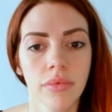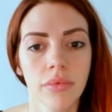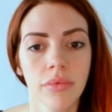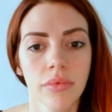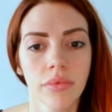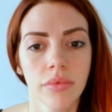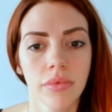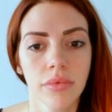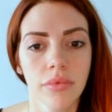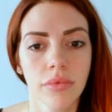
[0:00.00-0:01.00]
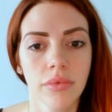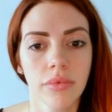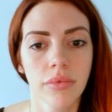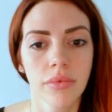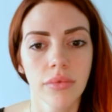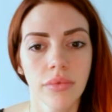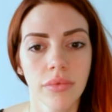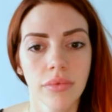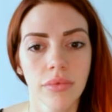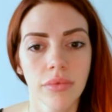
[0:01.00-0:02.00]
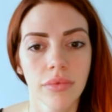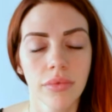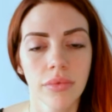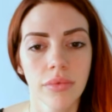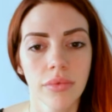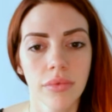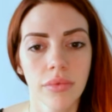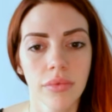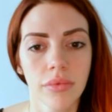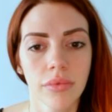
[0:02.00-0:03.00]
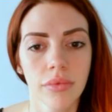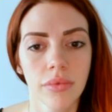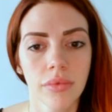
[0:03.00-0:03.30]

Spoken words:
The person shown says nothing.